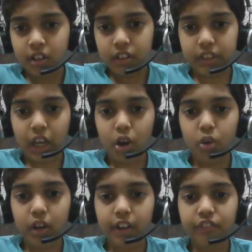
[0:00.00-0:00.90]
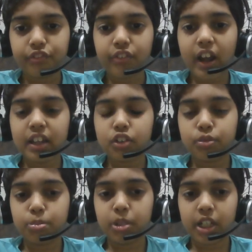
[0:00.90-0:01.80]
Now f5 is
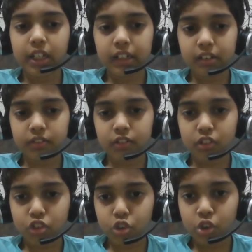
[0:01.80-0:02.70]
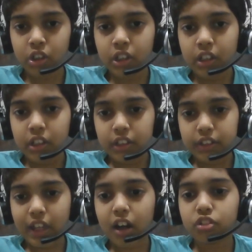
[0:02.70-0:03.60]
played. So
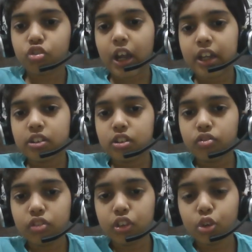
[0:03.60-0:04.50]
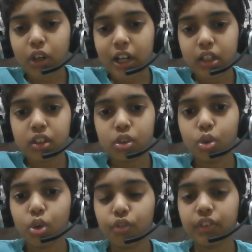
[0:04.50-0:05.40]
that's why you can't
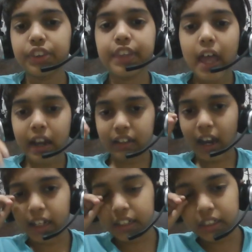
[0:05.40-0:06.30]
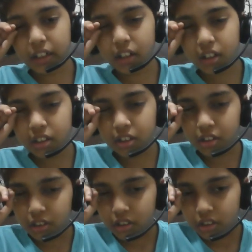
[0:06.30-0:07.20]
go with that idea.
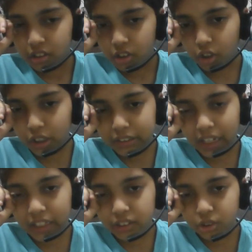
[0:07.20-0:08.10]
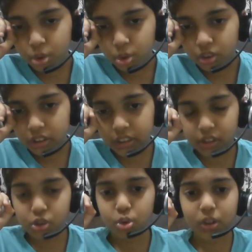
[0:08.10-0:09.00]
Or can you?
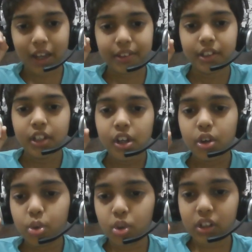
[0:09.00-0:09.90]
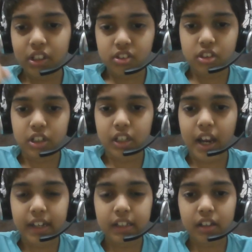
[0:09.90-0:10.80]
Yes, you can. Rook s3.
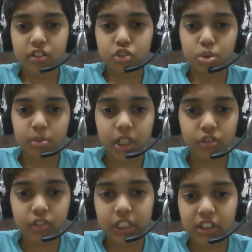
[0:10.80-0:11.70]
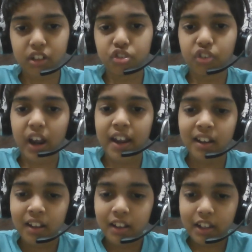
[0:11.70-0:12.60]
Idea is to play queen h5
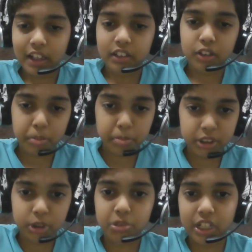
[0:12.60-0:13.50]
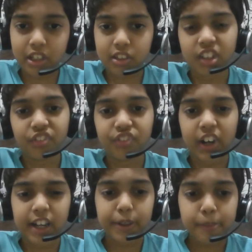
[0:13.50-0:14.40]
and then bishop takes
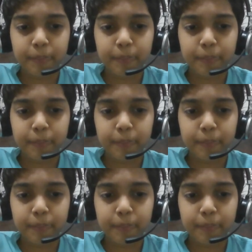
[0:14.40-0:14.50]
f5.